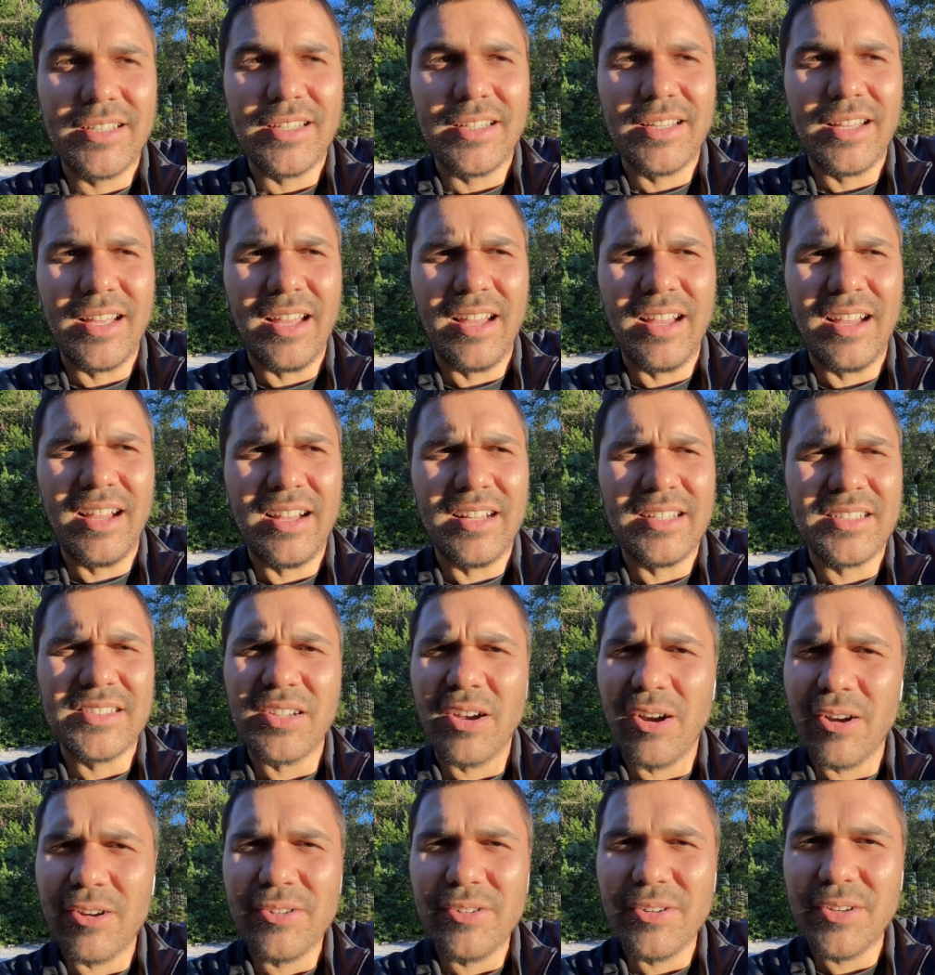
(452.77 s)
it's
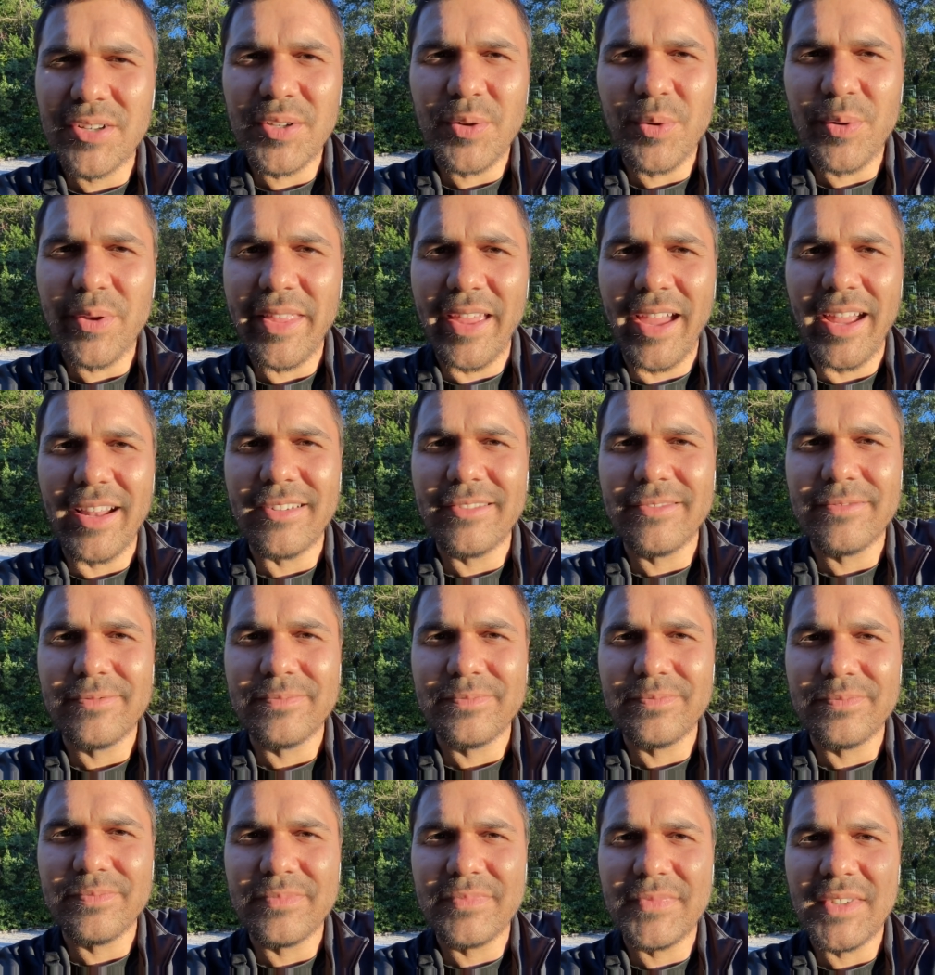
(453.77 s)
hard to ignore that.
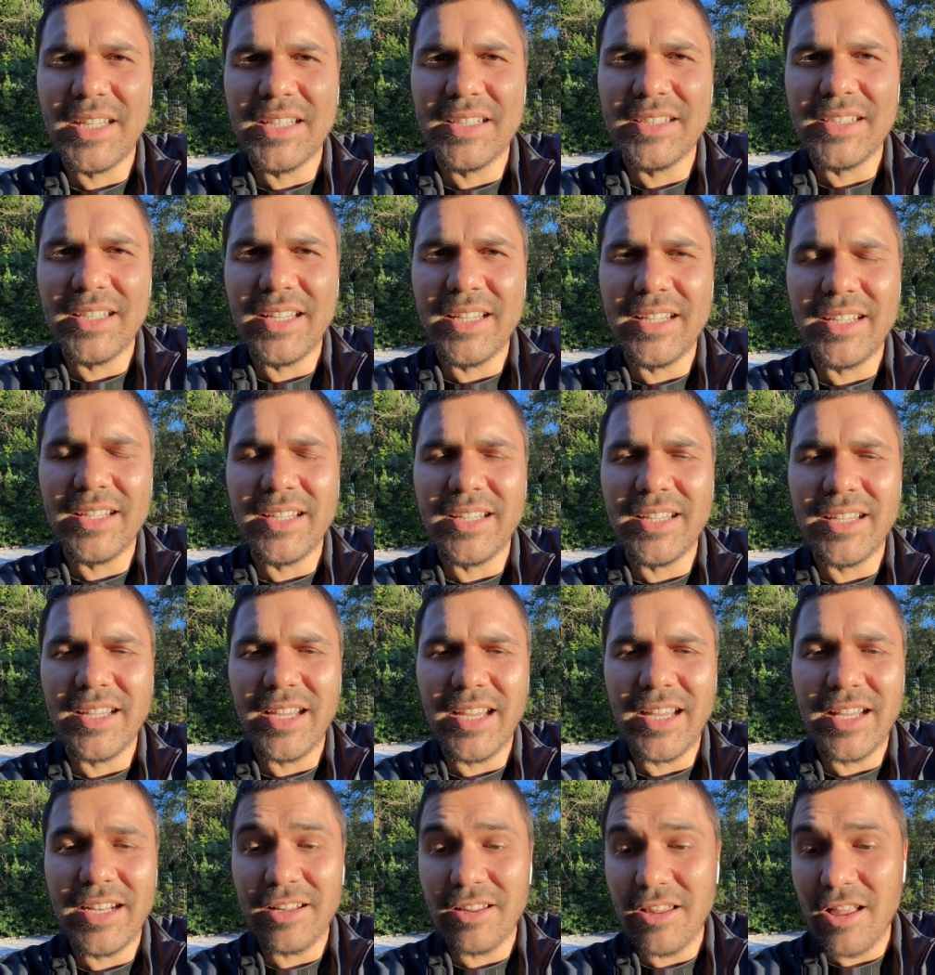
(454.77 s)

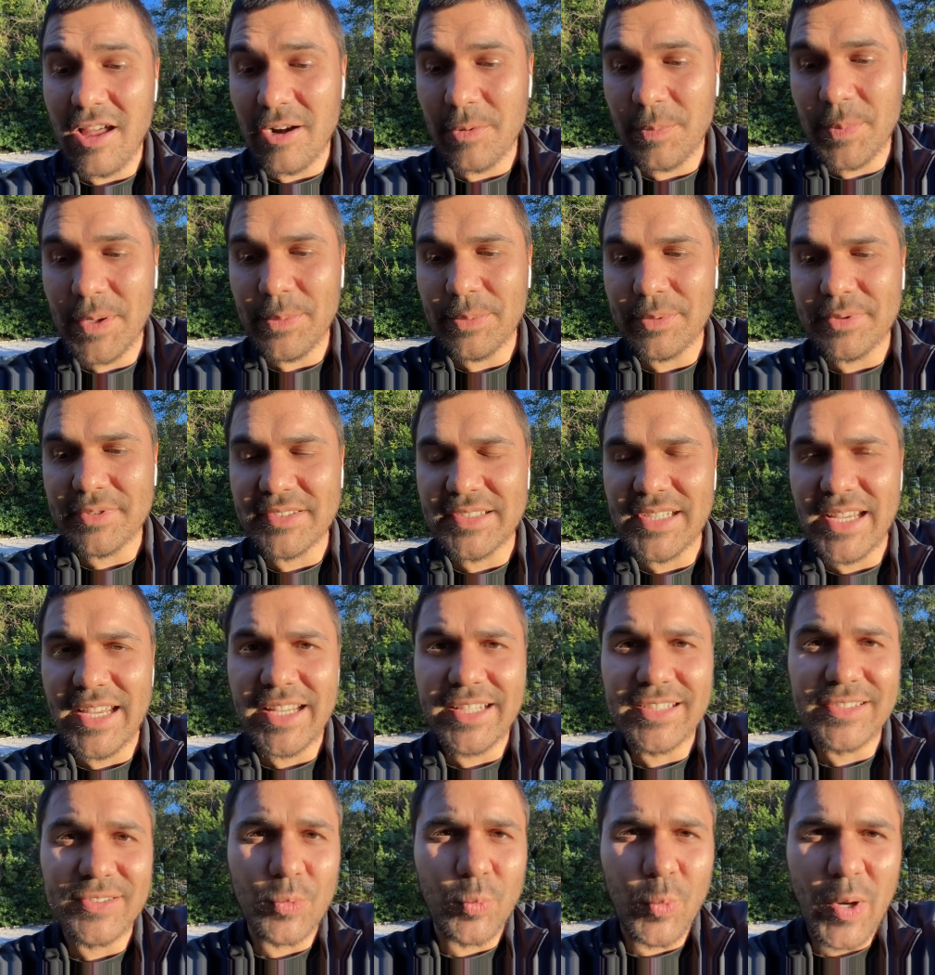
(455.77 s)
And a lot of people say
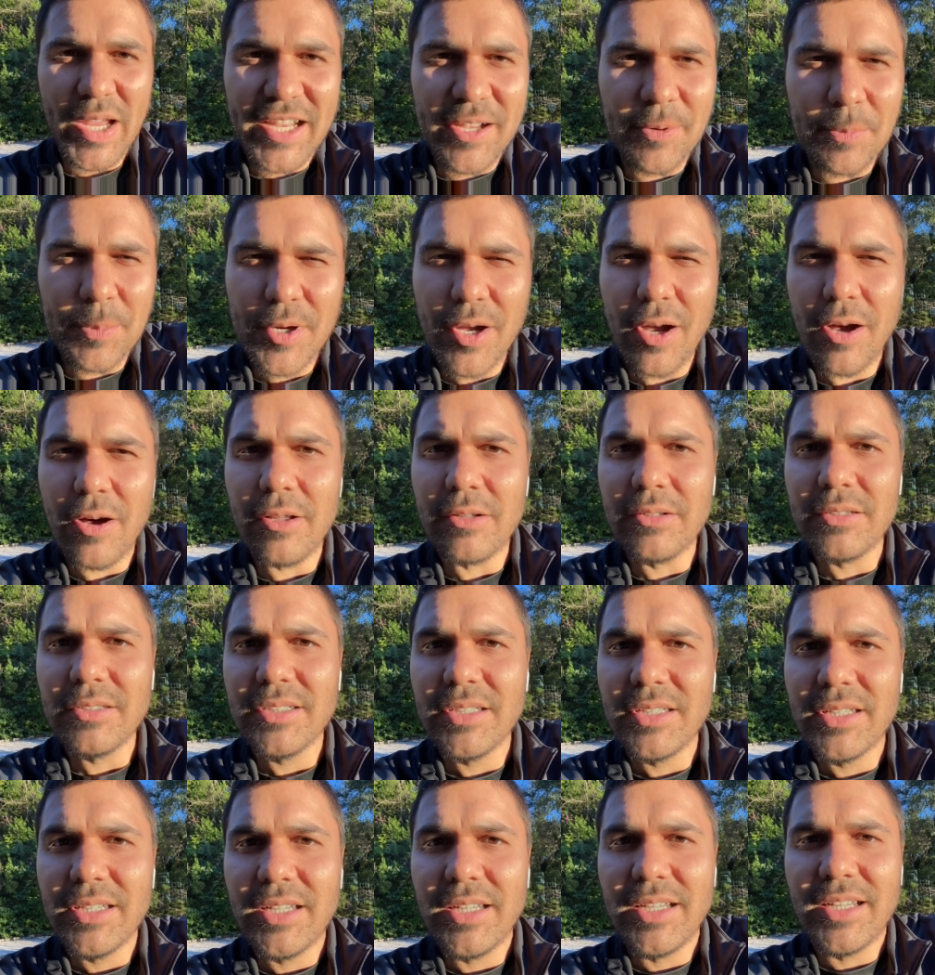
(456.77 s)
it's a wake-up call.
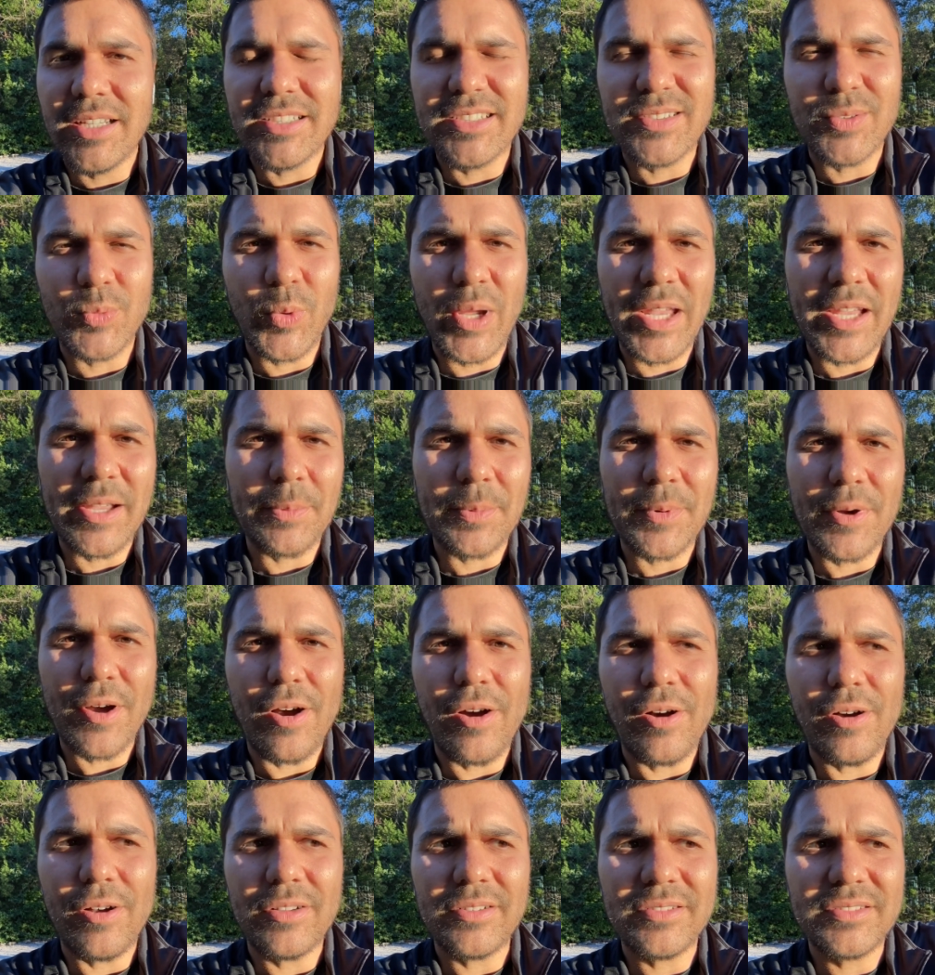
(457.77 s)
It's a wake-up
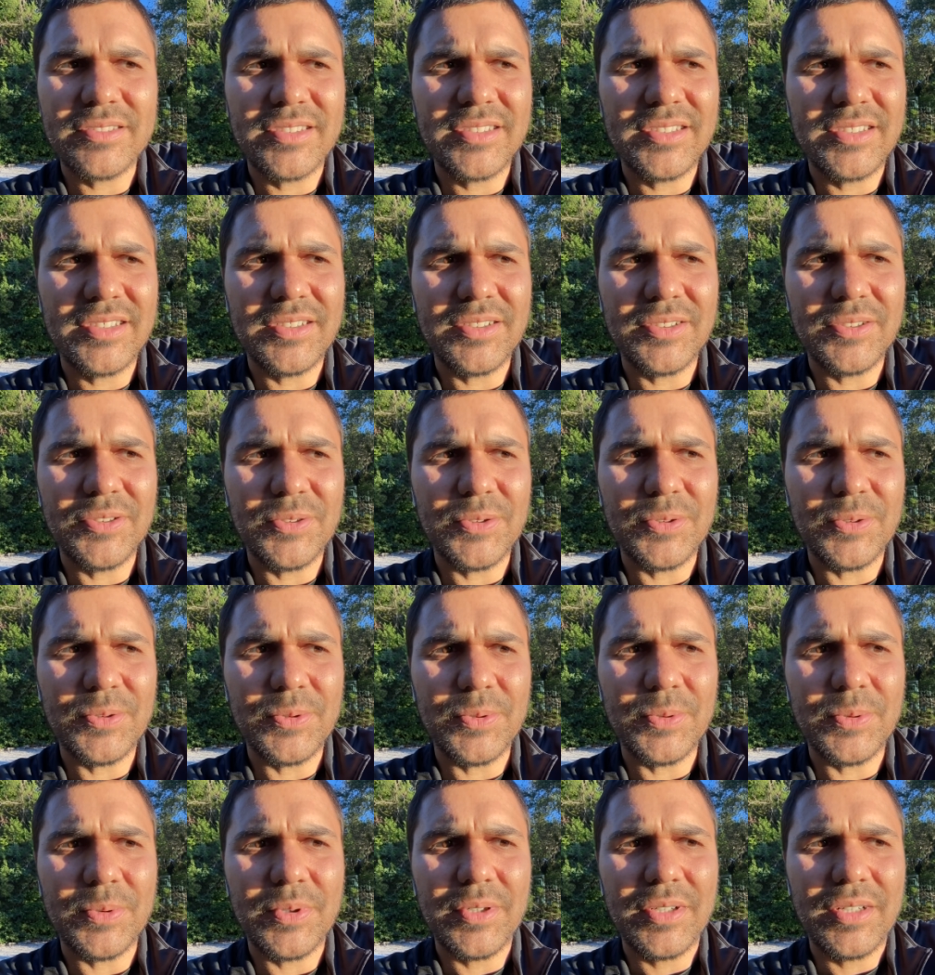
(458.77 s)
call
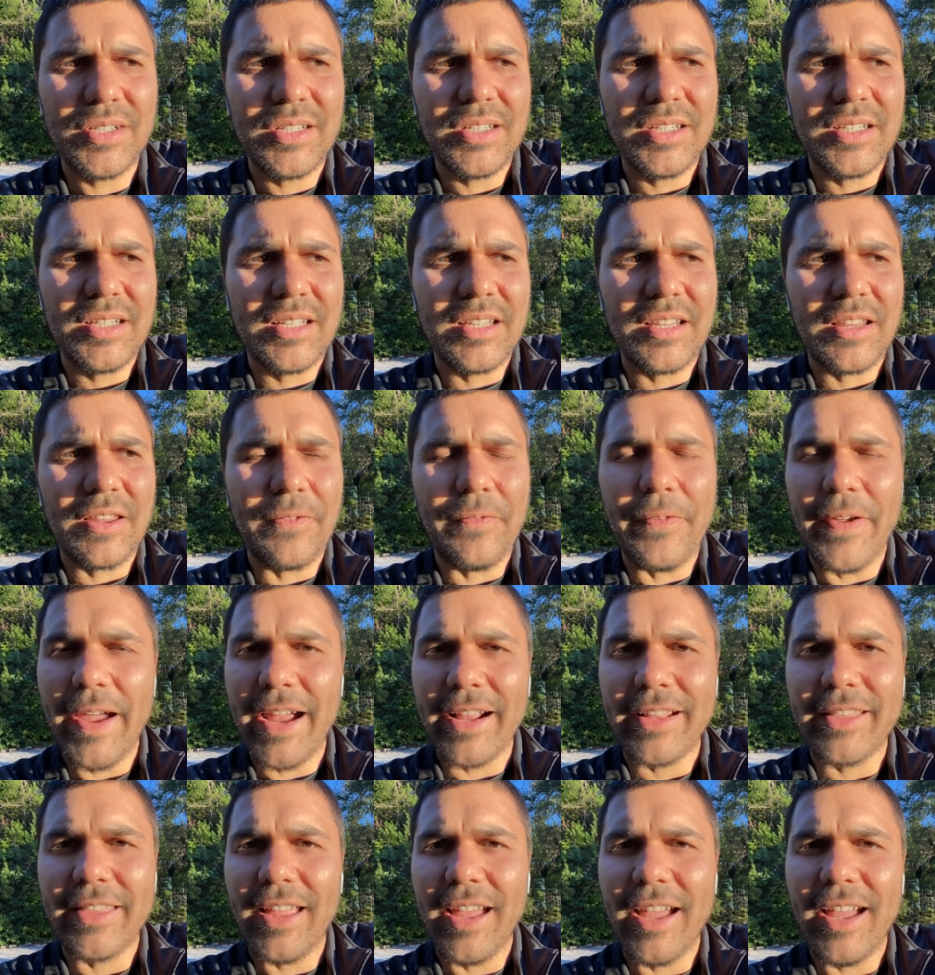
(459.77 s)
to the
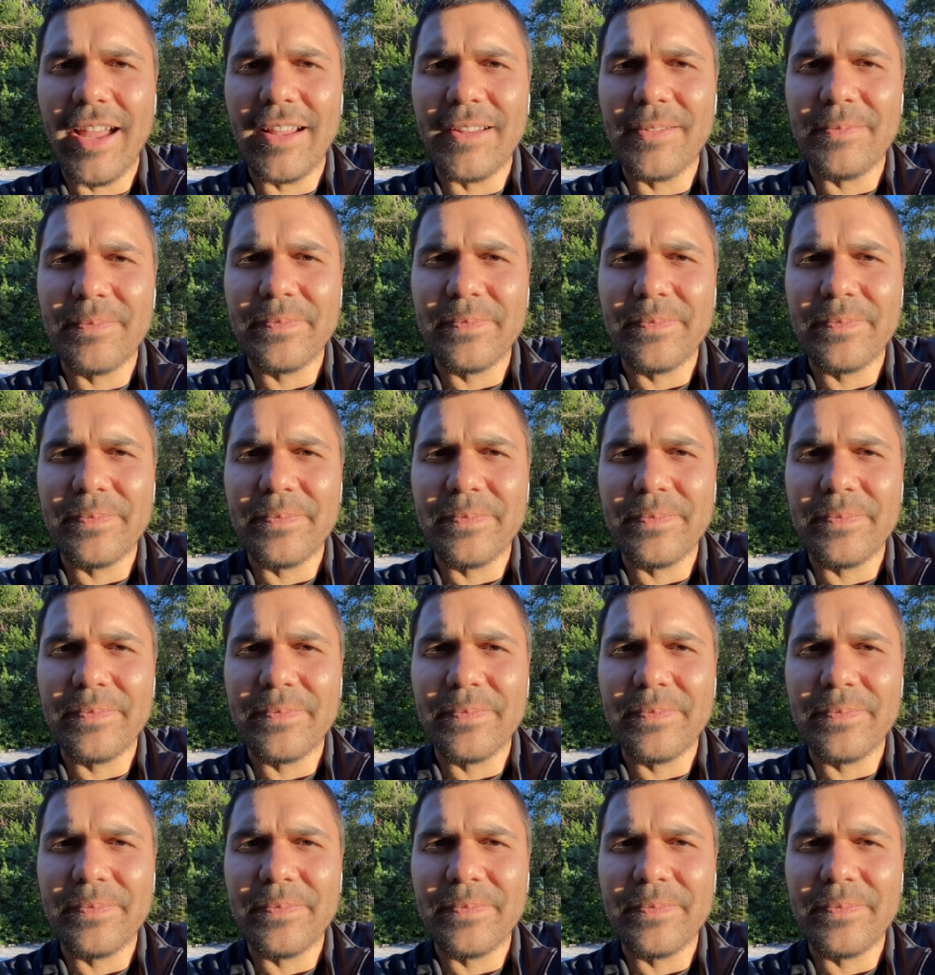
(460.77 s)
fact that,